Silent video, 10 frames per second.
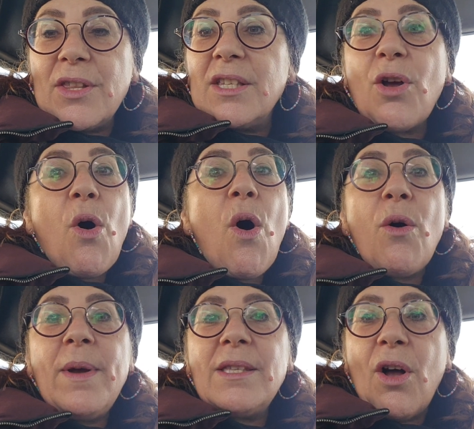There's
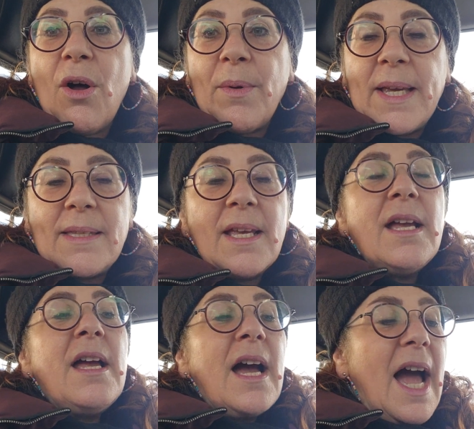always,
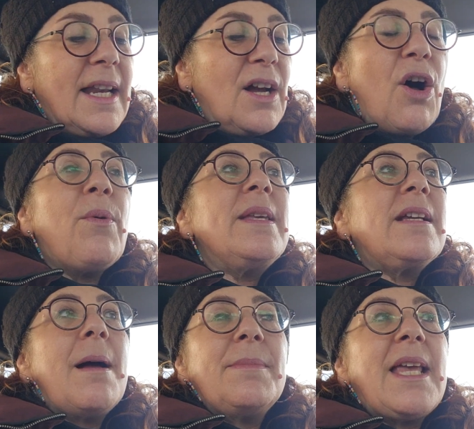Hanukkah always
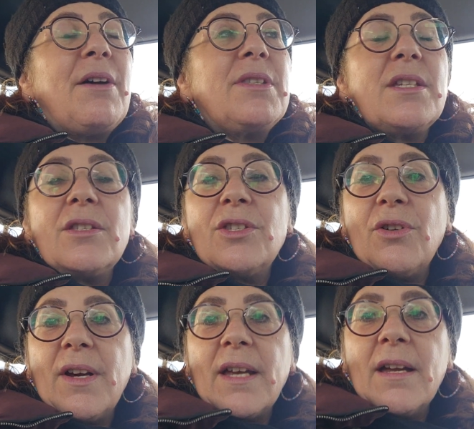comes out
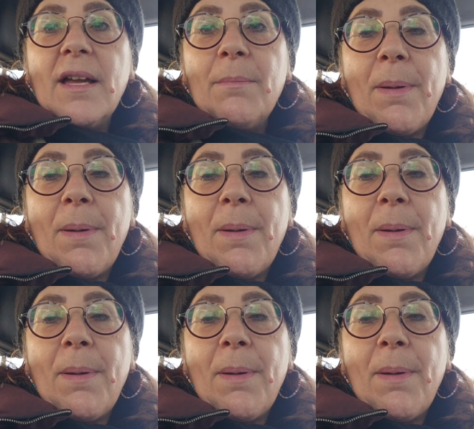during,